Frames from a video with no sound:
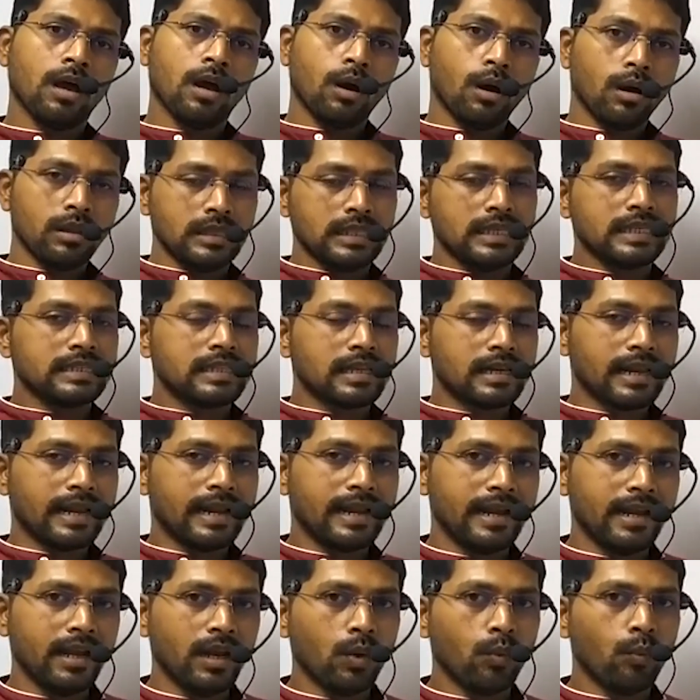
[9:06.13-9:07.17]
On the other
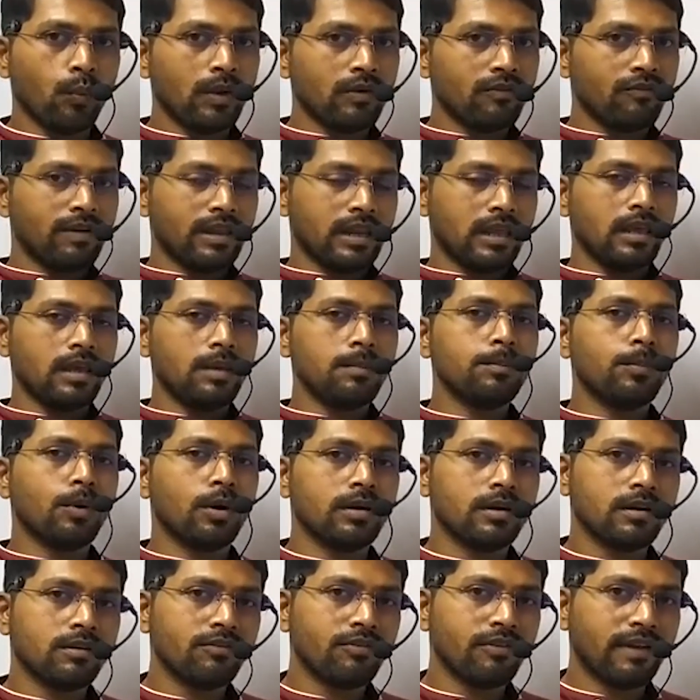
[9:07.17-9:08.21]
hand, one very
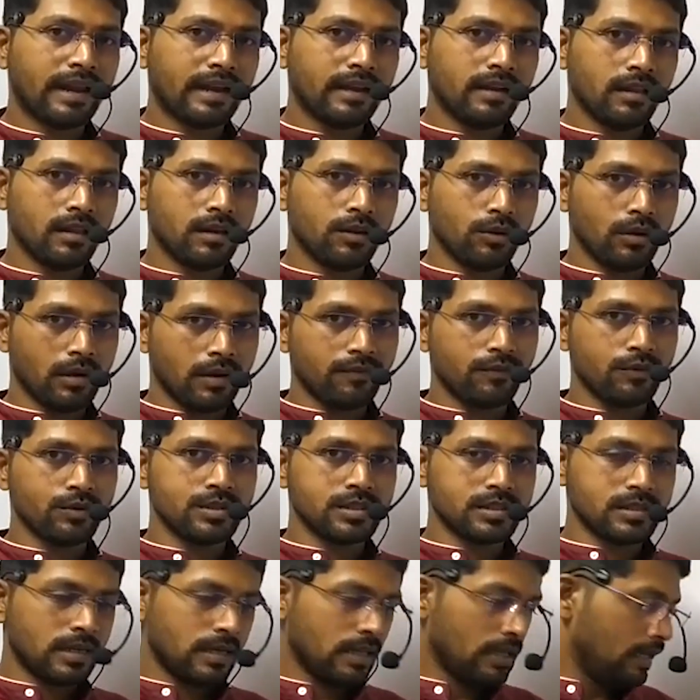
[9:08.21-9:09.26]
important factor you have to
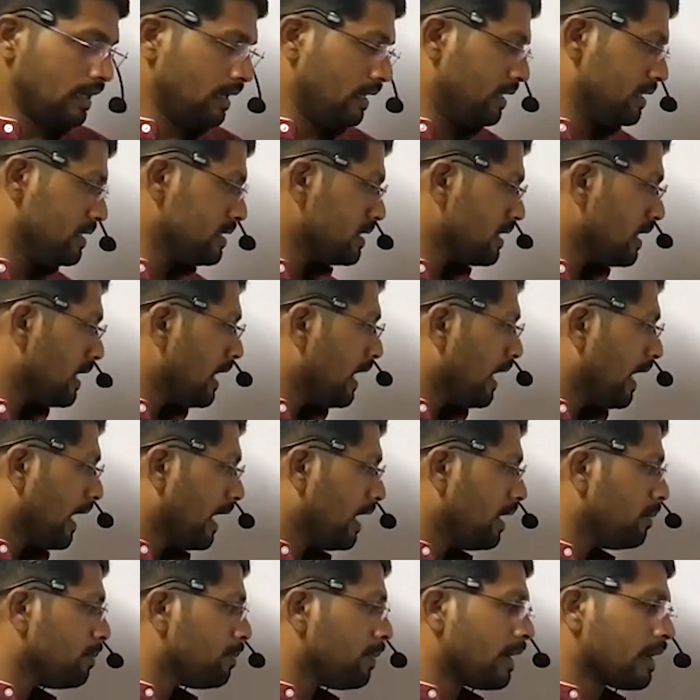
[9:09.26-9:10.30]
study is
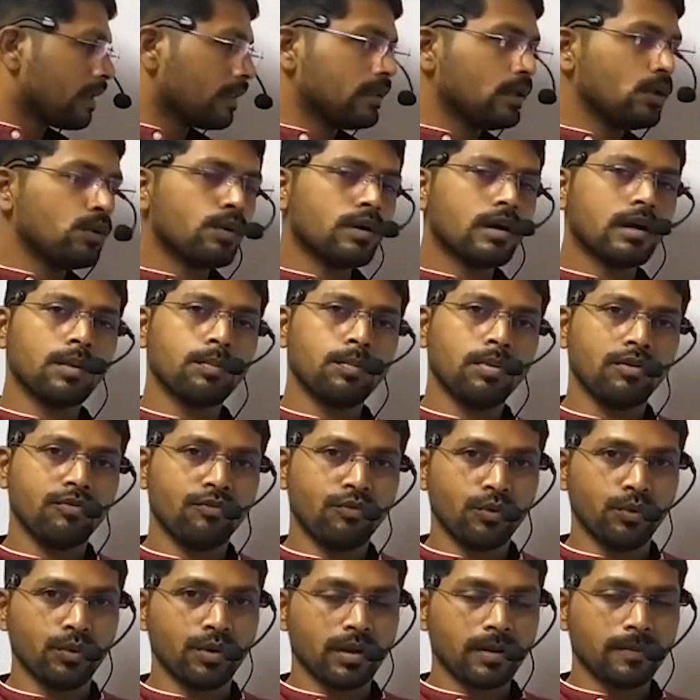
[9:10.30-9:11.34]
in parthenocarpic
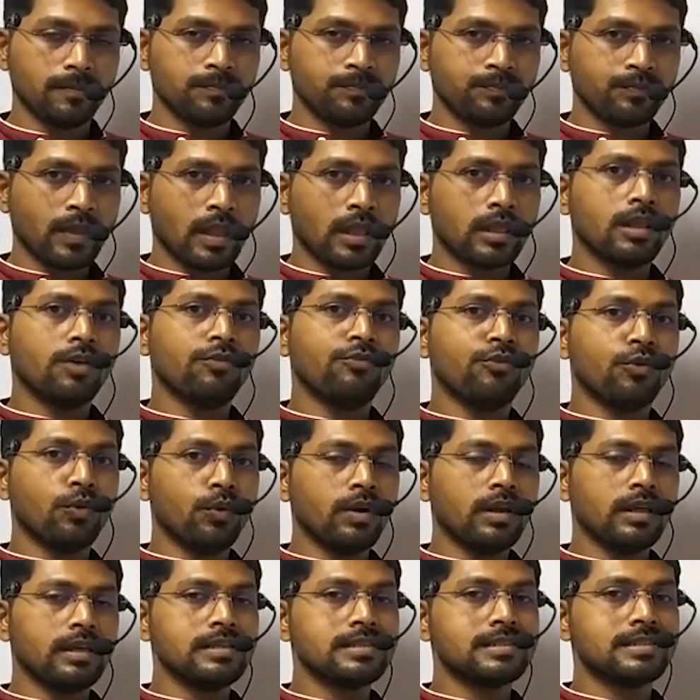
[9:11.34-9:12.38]
fruit, the
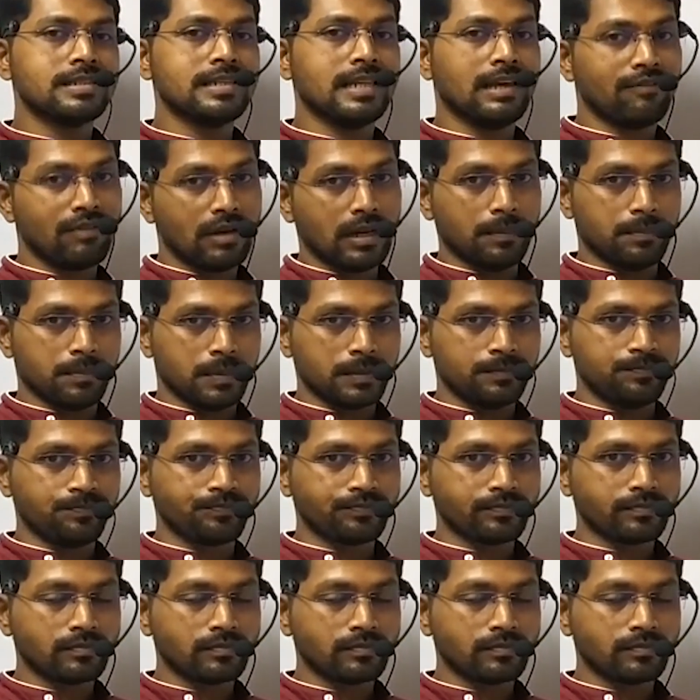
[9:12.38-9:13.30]
fruit is developed